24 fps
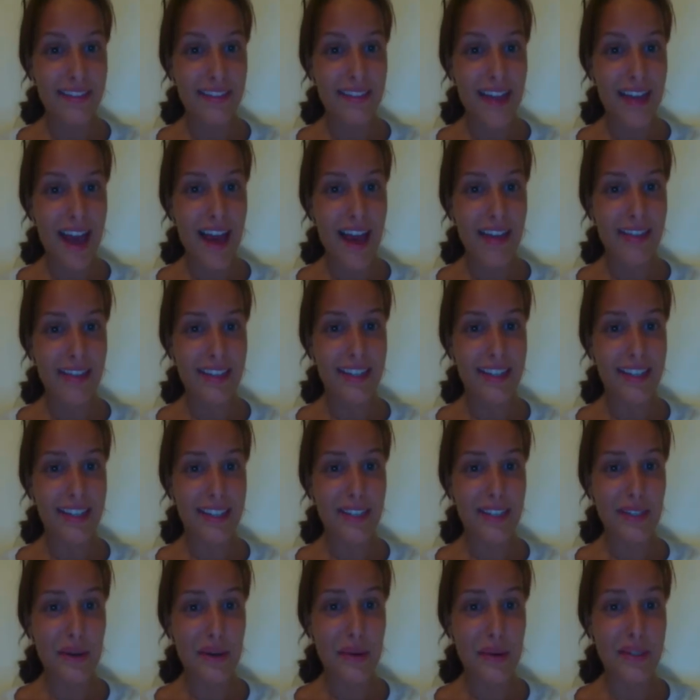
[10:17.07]
at the
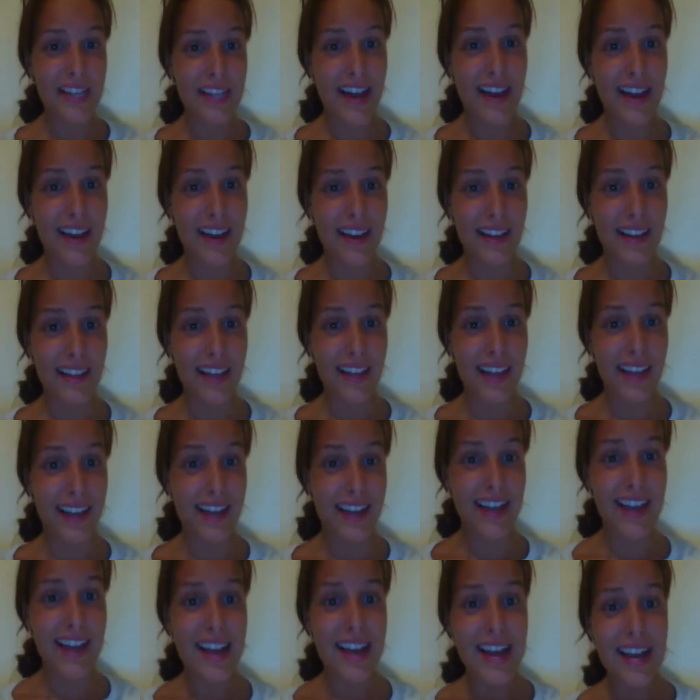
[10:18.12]
discoteca. Like,
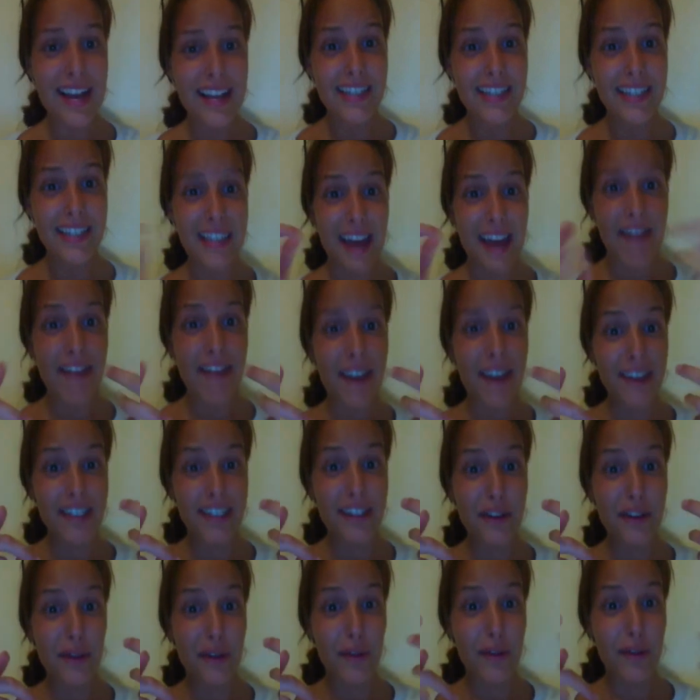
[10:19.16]
shout out
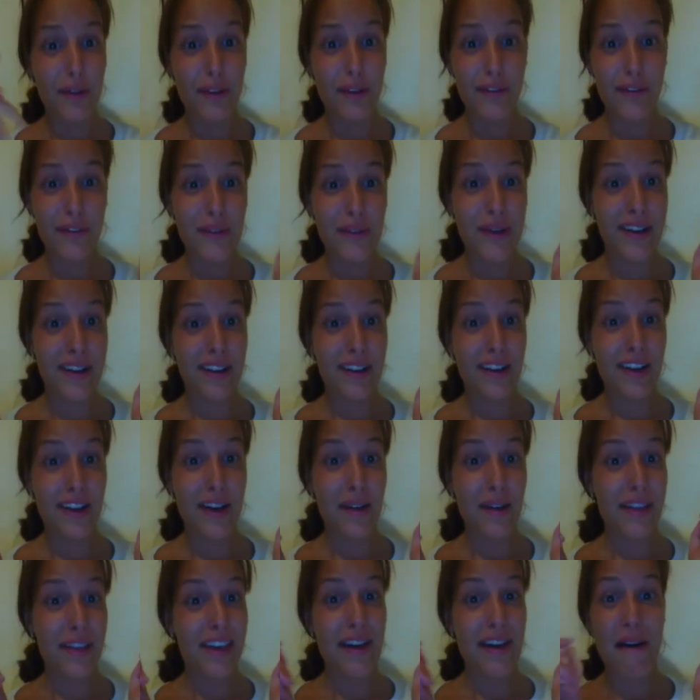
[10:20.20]
to Rodolfo and
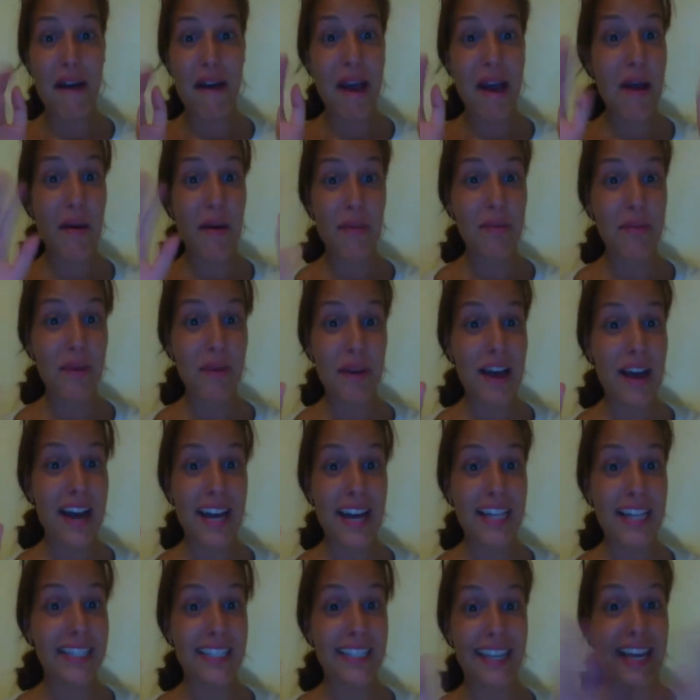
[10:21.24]
Claudio. I hope you
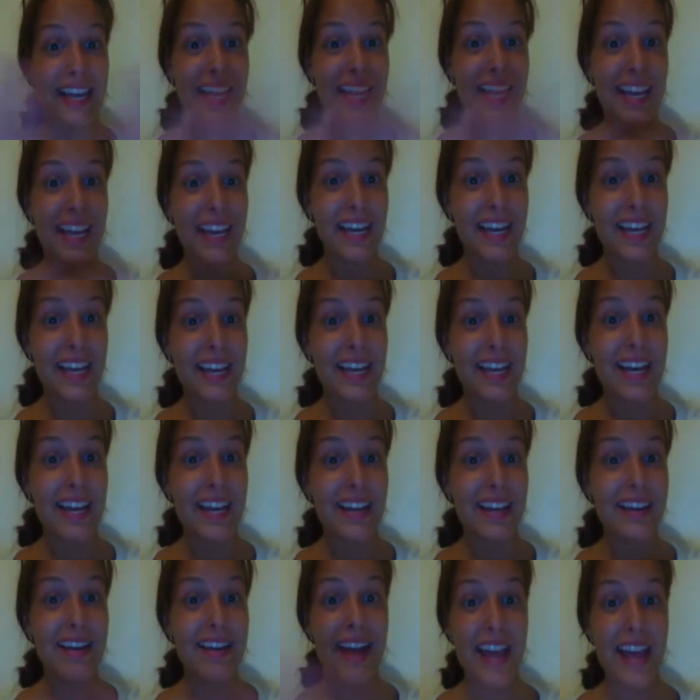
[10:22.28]
guys like
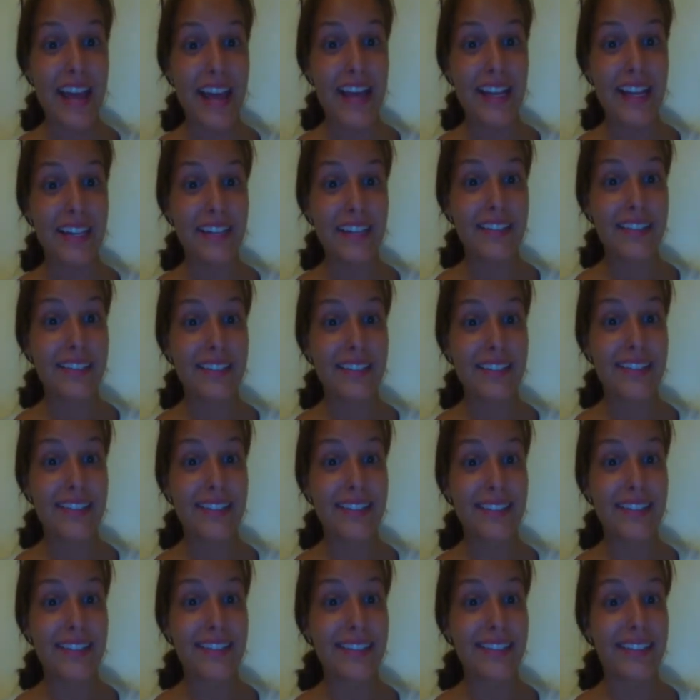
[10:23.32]

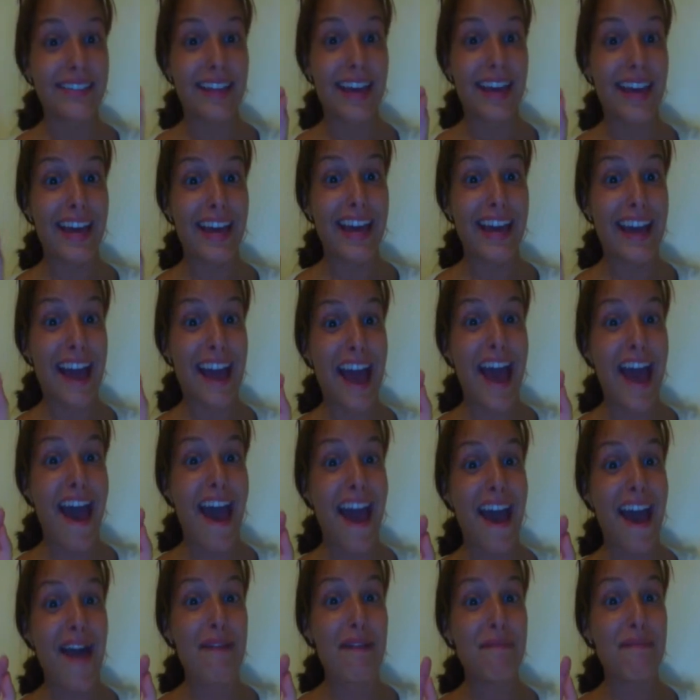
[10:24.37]
danced like
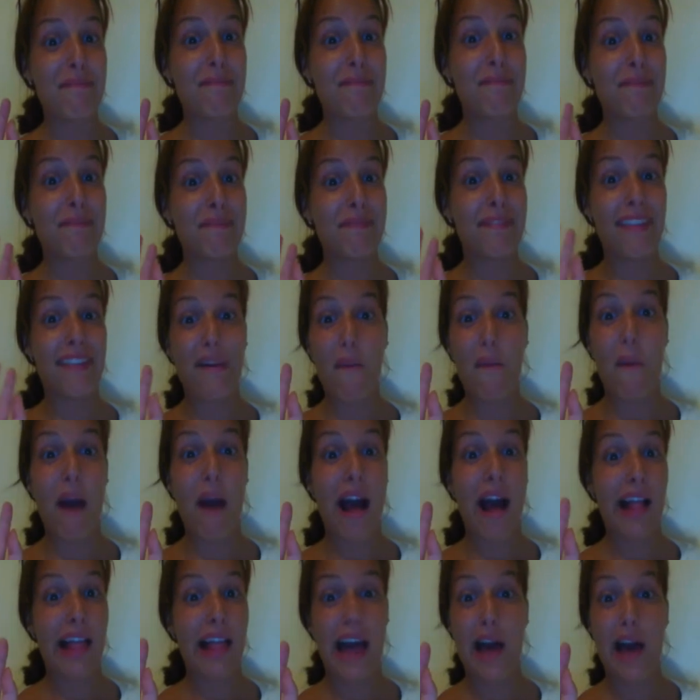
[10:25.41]

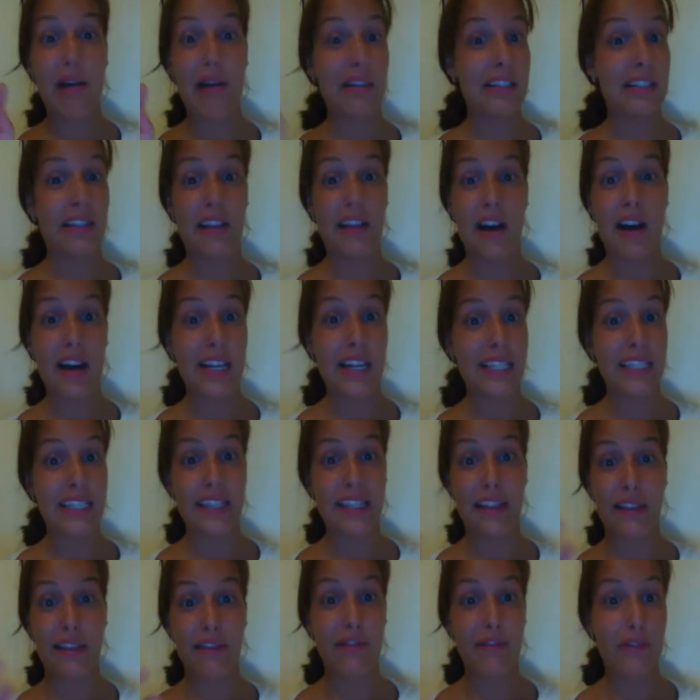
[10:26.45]
while I was lost
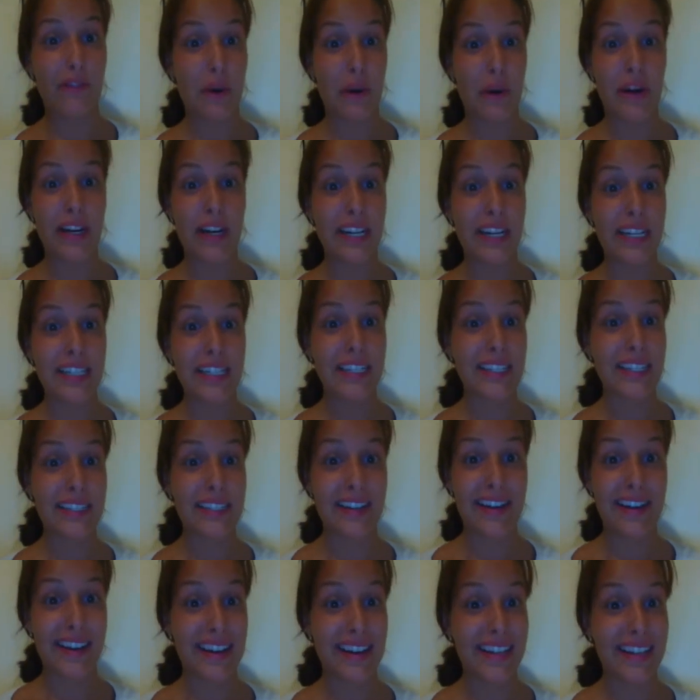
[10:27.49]
in the forest,
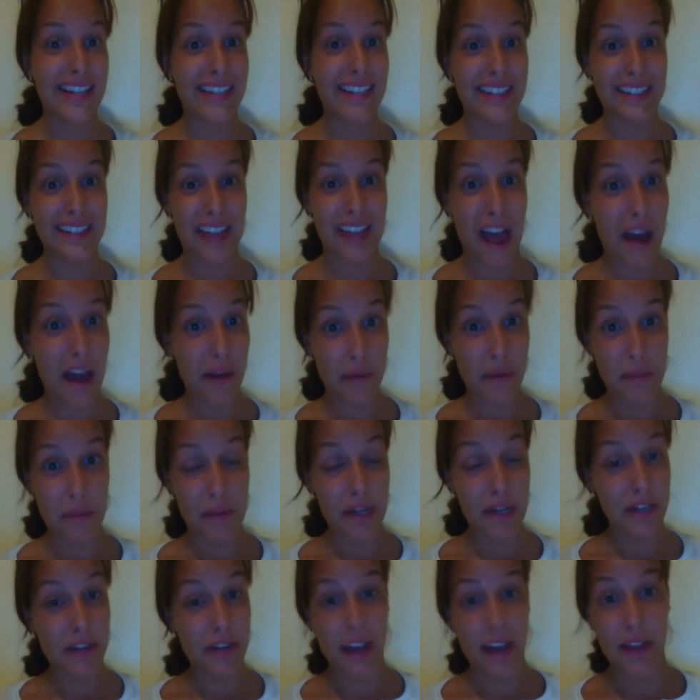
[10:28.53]
because I would
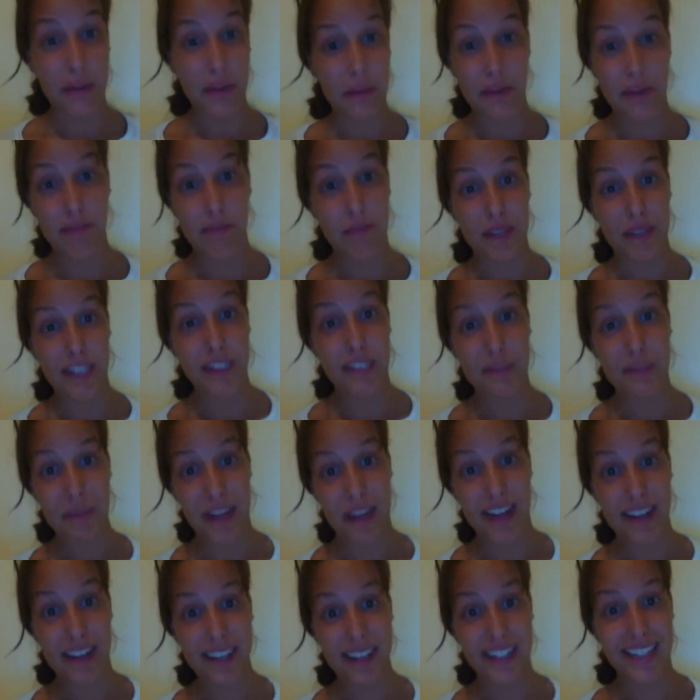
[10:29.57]
much rather would have been
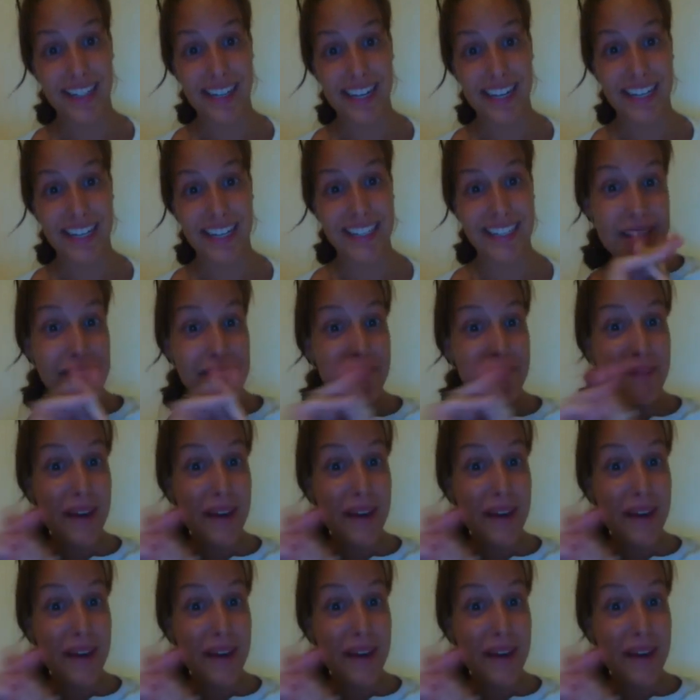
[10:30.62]
Spanish dancing.